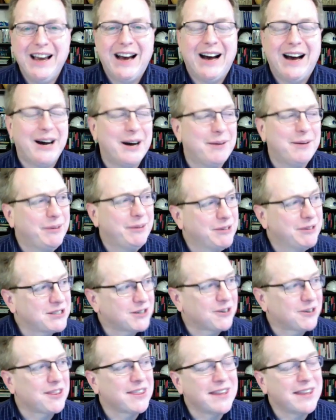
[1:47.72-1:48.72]
And we
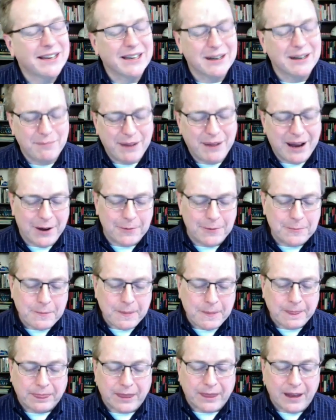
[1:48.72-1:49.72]
start thinking about,
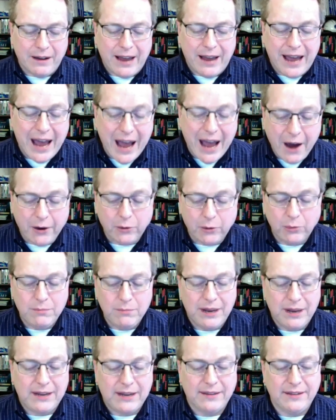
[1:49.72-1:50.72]
how do we
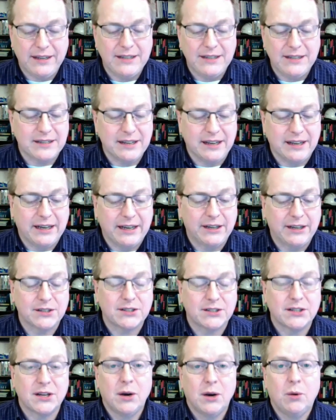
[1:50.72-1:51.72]
make these
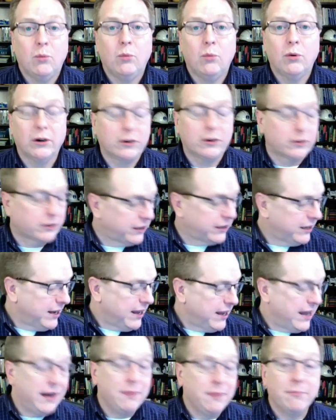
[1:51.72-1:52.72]
things work?
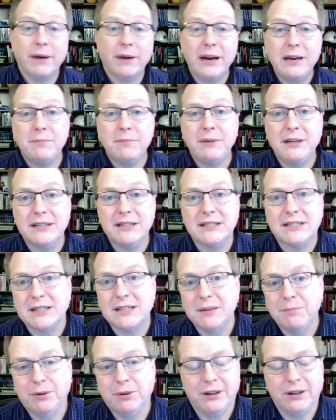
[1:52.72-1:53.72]
And it might be as
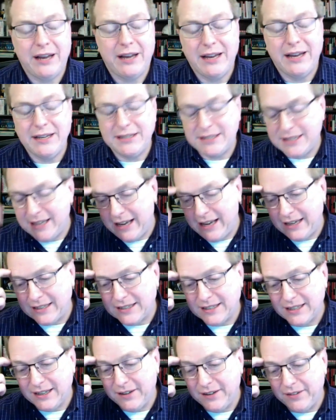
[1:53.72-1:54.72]
simple as that
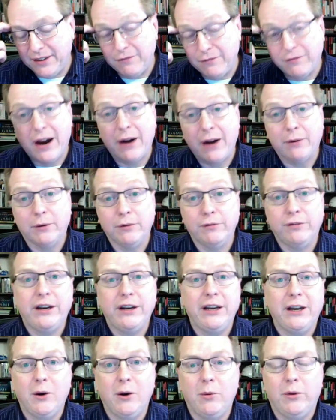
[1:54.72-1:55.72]
viral
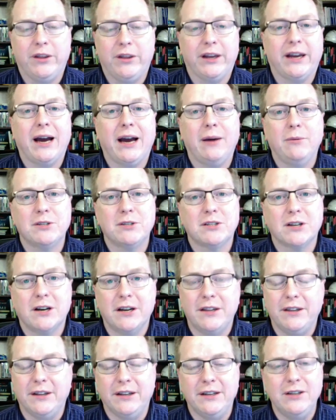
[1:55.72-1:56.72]
video where the guy was
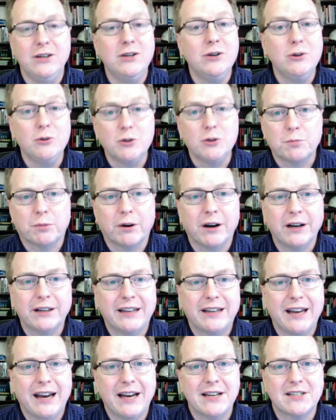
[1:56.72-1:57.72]
on the news
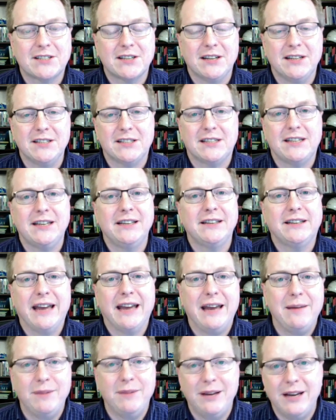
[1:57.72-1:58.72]
broadcast and his kid
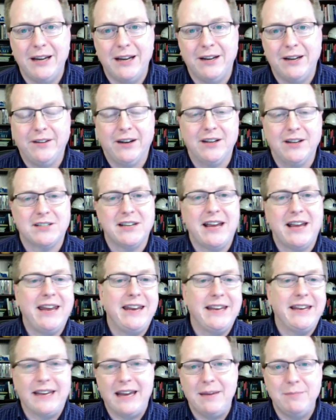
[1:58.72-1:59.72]
came in, and then his
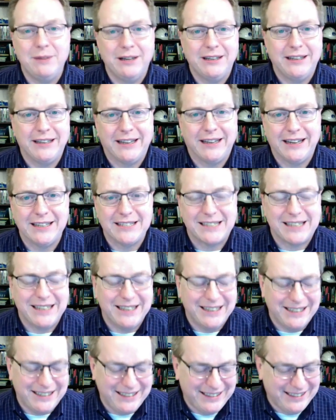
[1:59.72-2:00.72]
nanny came in to get his
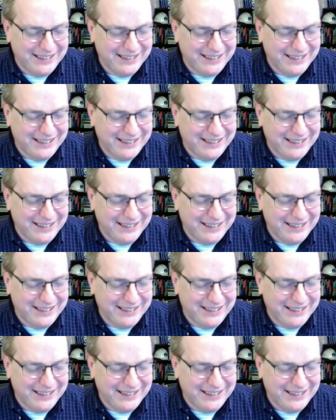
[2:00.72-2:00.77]
kid.